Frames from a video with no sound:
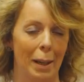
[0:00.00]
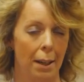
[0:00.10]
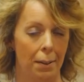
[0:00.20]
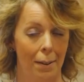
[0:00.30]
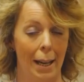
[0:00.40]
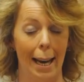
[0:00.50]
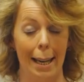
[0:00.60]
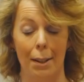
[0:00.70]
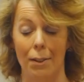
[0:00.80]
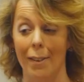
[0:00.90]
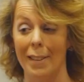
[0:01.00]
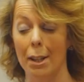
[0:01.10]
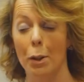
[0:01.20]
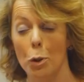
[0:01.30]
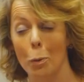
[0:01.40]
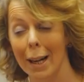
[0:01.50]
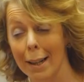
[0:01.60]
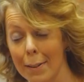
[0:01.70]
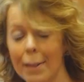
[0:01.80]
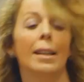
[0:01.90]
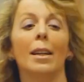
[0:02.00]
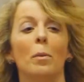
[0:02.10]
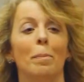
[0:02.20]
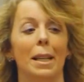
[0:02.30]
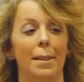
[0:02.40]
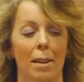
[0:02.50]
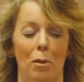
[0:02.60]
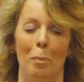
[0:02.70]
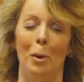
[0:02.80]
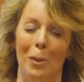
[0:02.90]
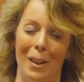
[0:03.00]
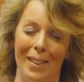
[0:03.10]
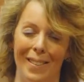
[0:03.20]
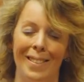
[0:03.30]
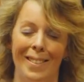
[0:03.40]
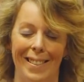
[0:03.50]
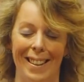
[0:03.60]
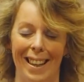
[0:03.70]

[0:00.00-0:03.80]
because A, it's very new to us, but it's even more new to